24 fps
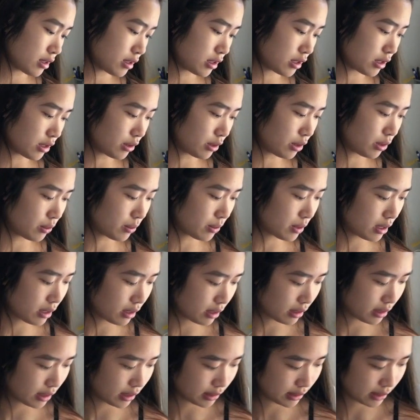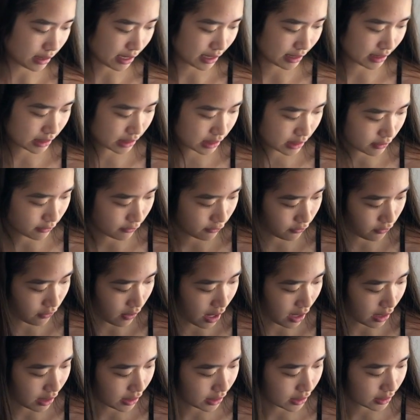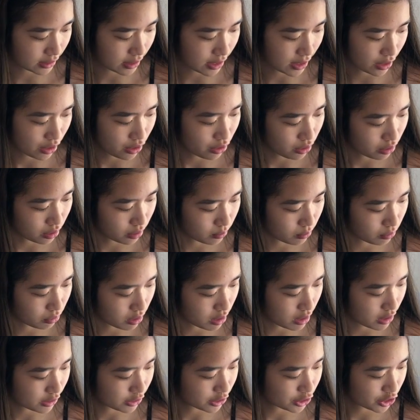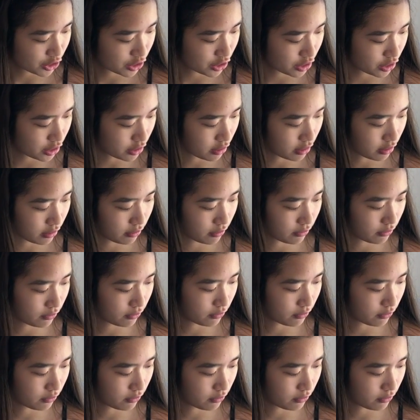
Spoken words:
So you want a nice fine angled brush to